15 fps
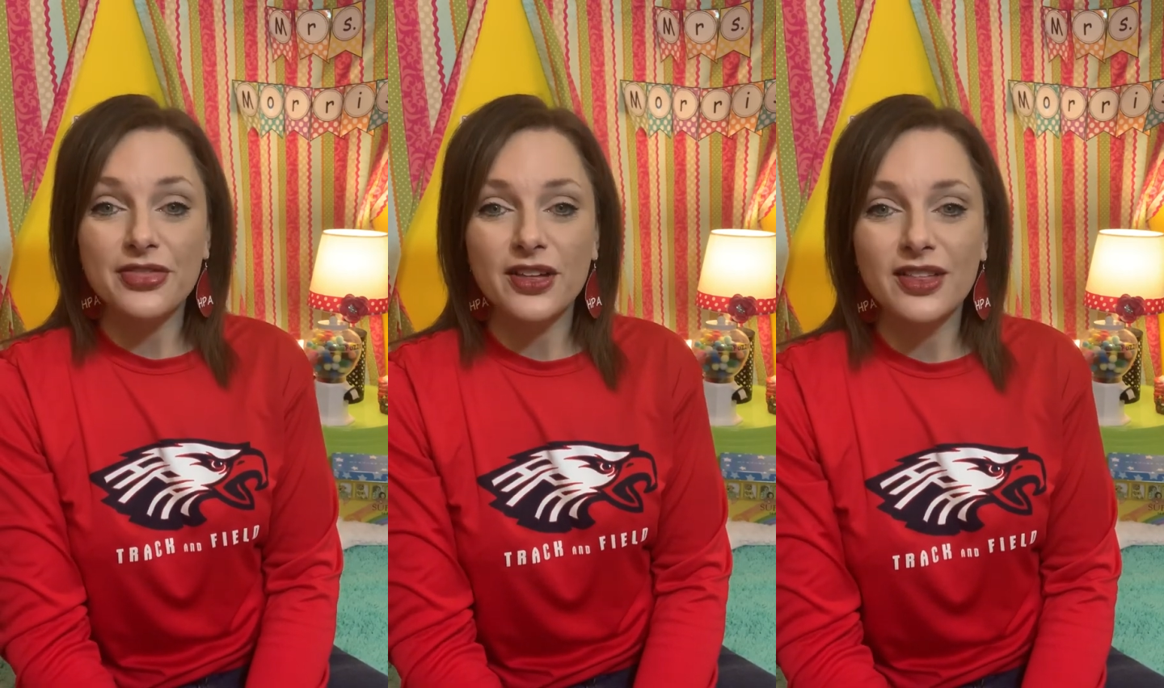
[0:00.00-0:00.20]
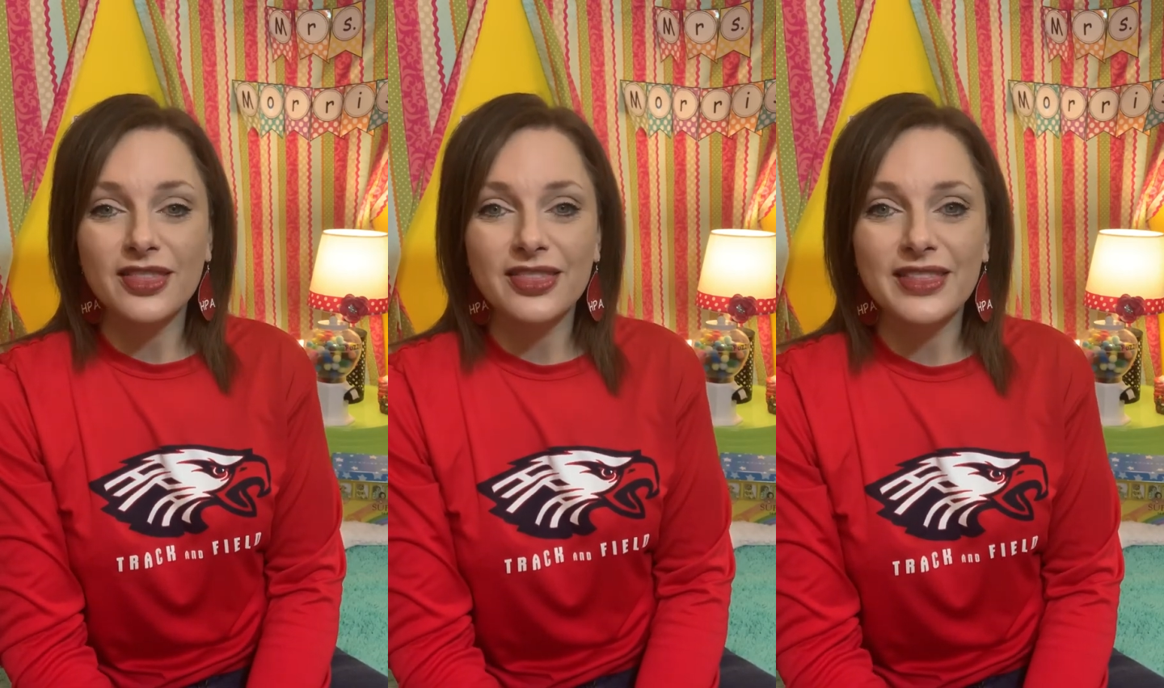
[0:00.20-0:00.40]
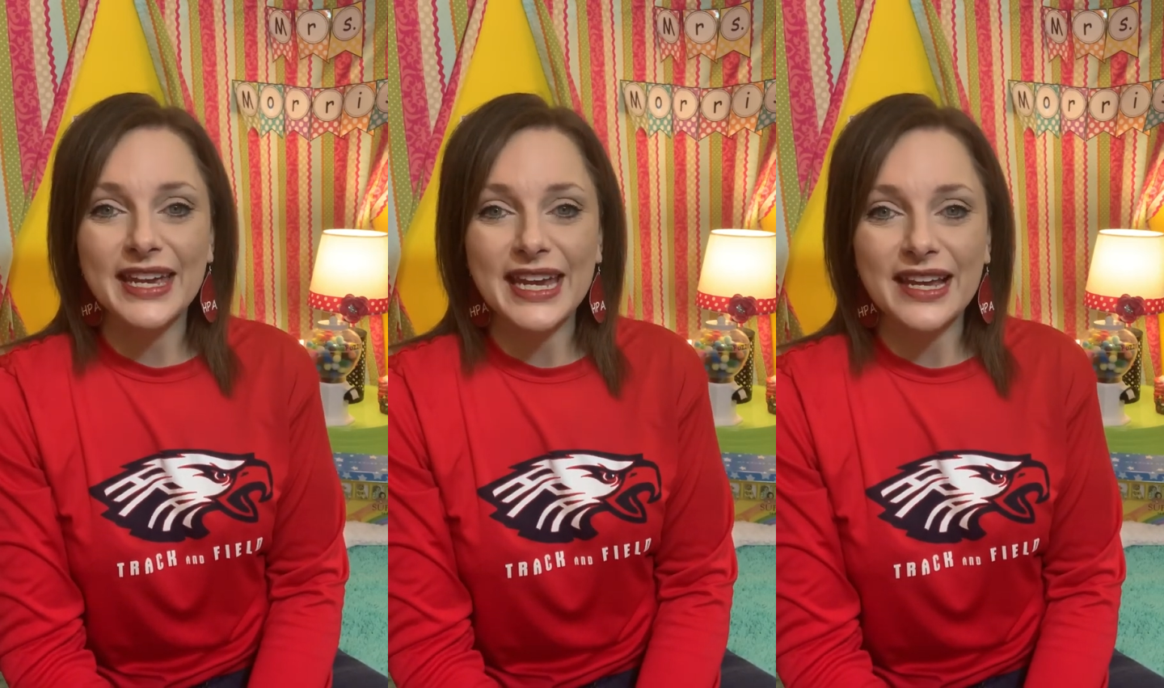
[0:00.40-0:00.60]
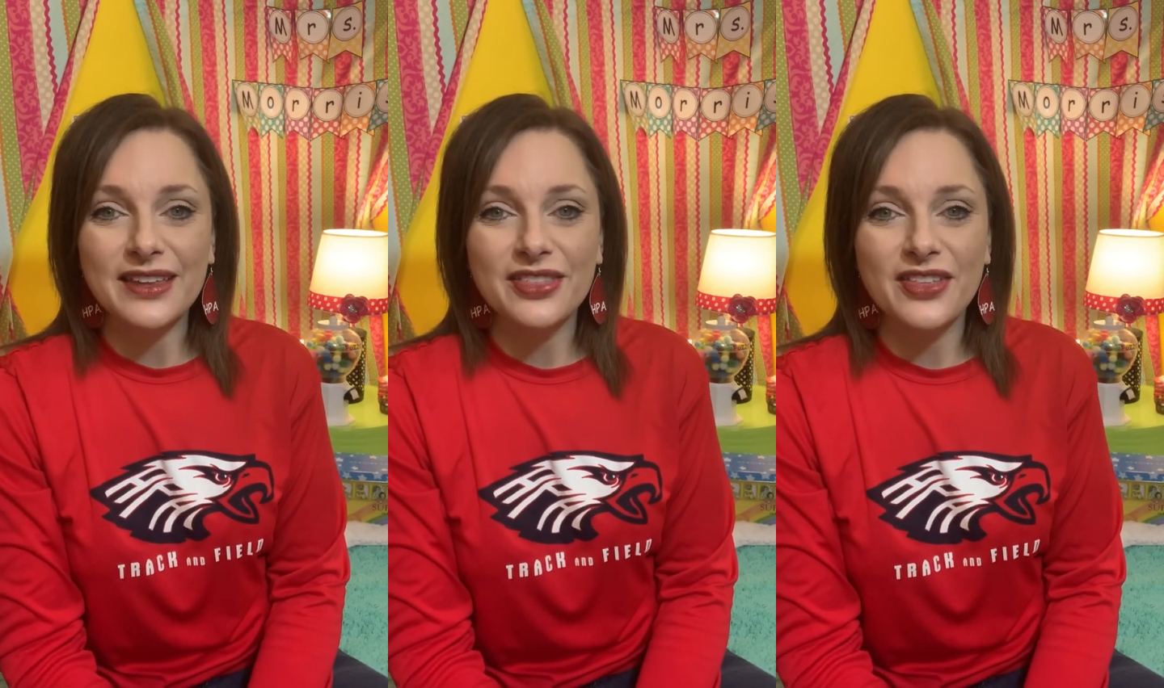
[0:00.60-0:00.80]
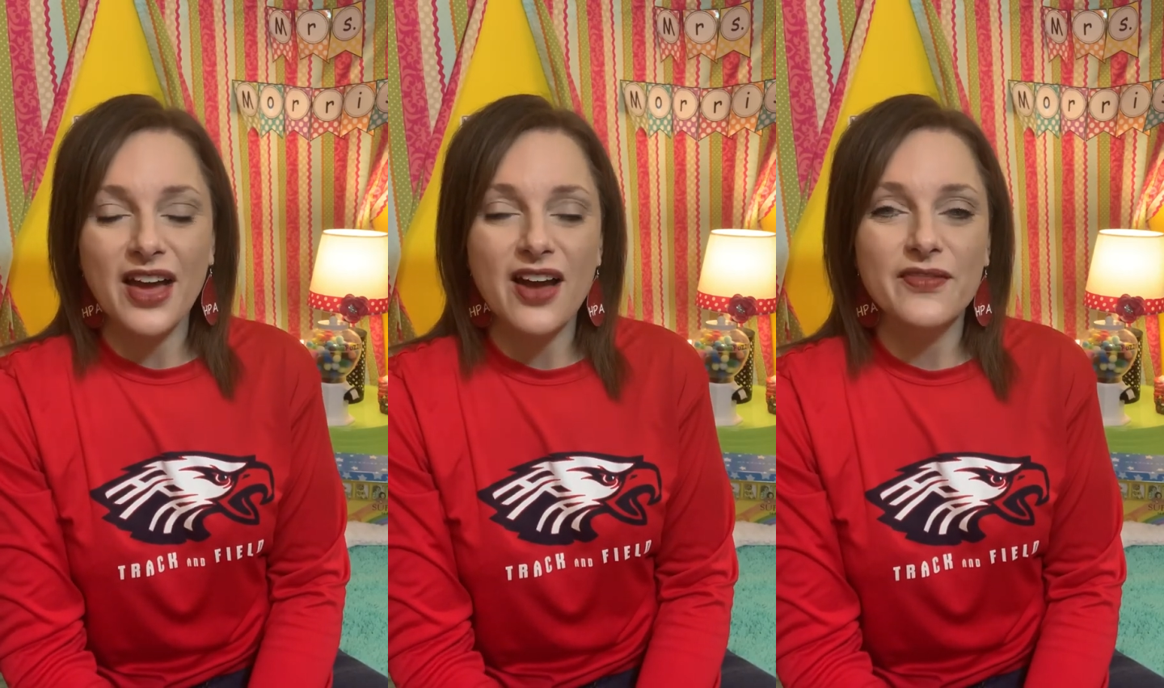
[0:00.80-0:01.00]
the
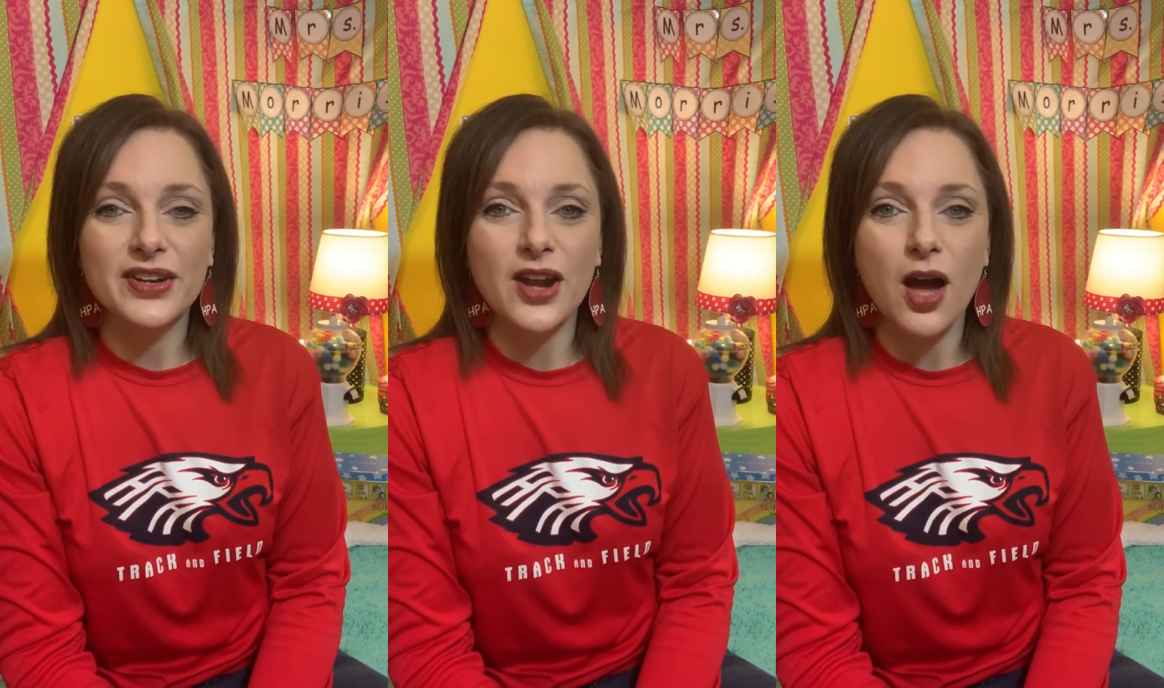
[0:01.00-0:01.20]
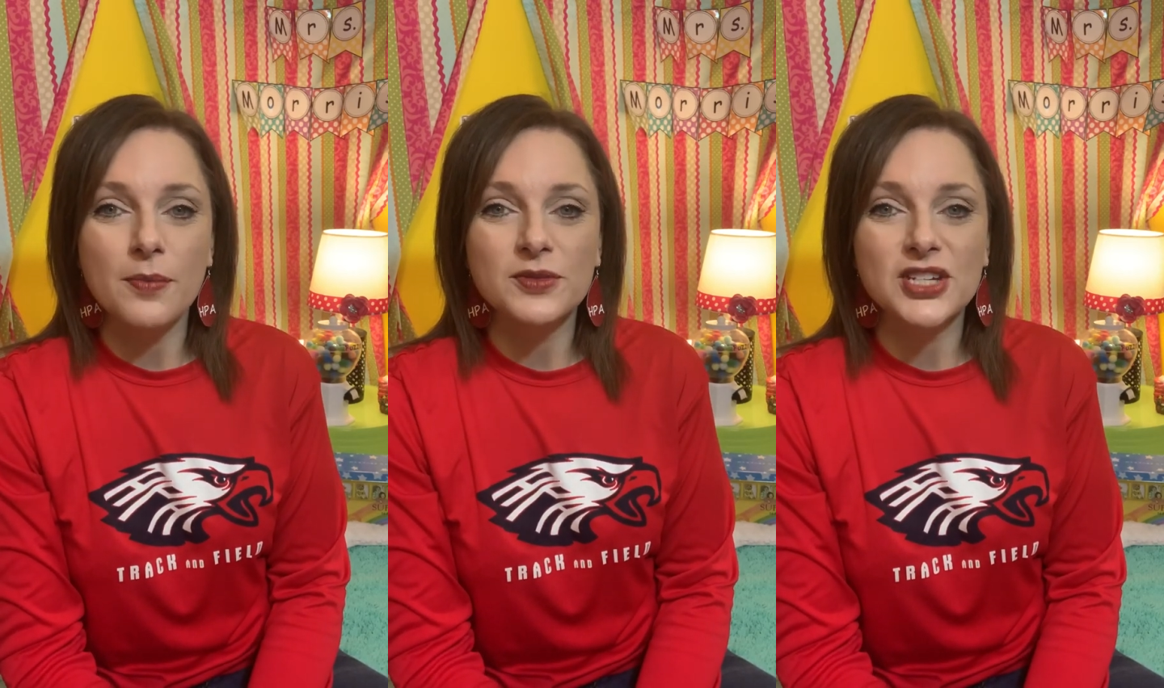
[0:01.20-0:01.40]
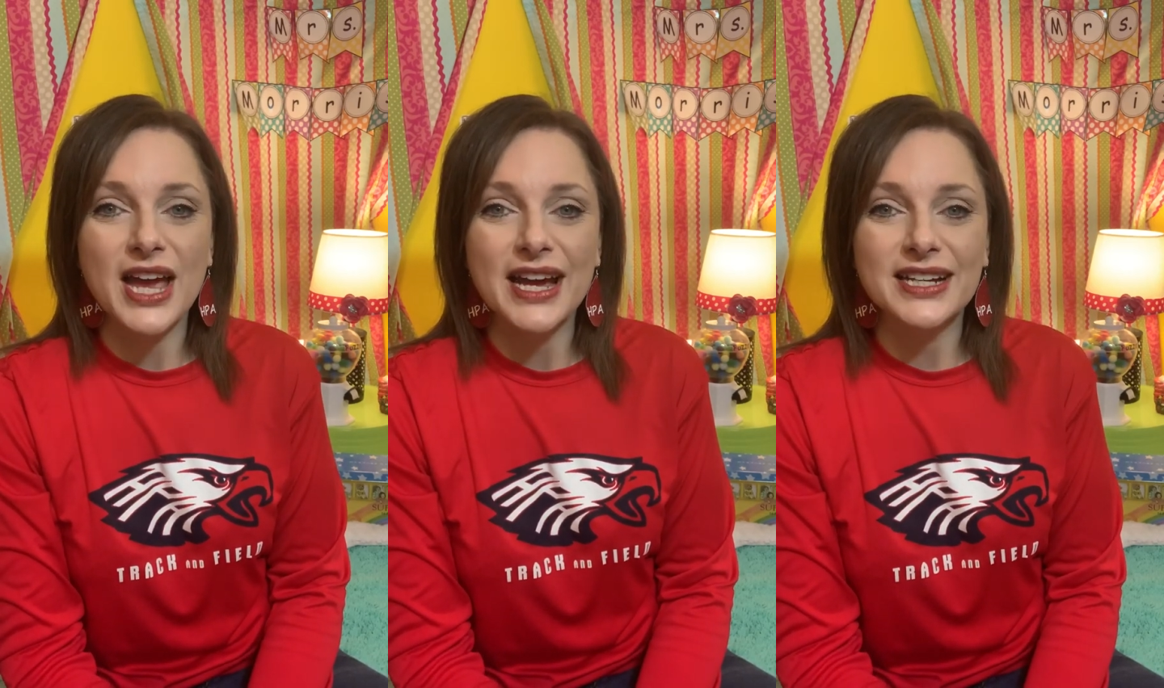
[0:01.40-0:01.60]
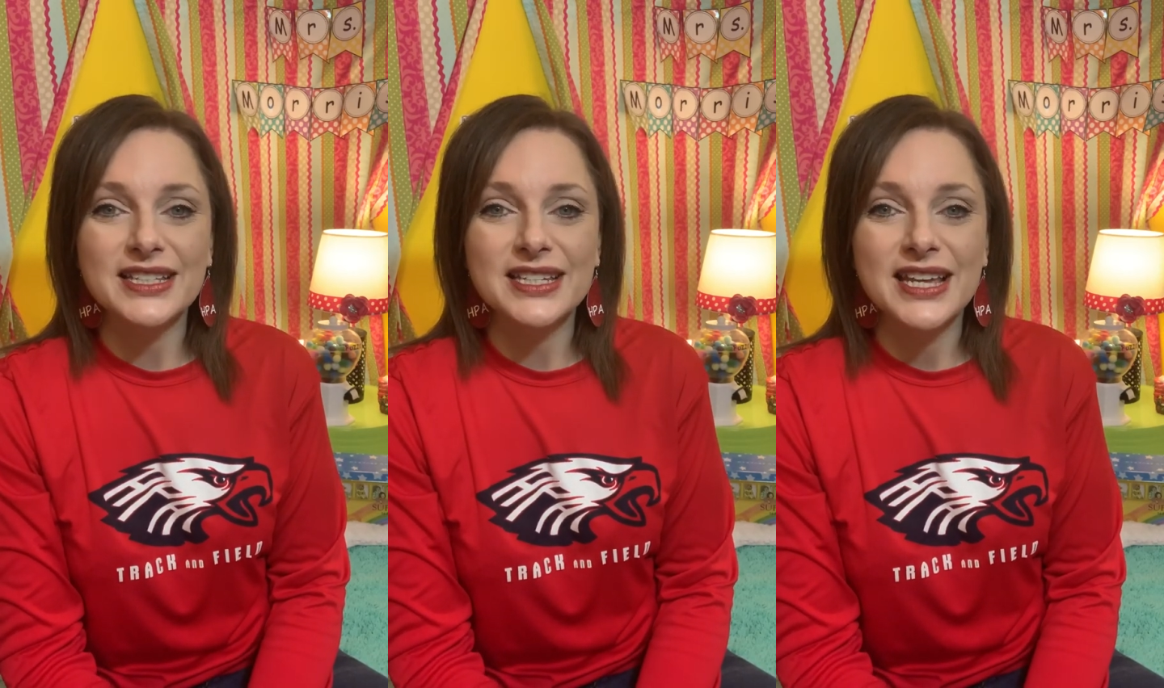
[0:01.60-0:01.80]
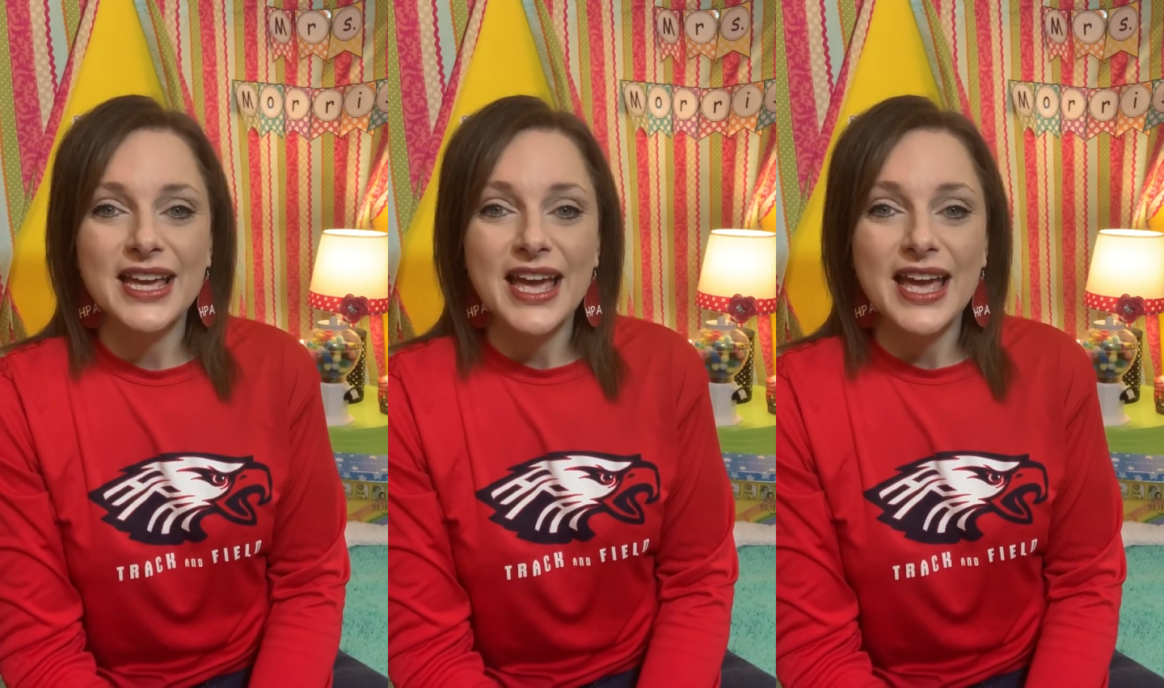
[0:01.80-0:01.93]
length of an object.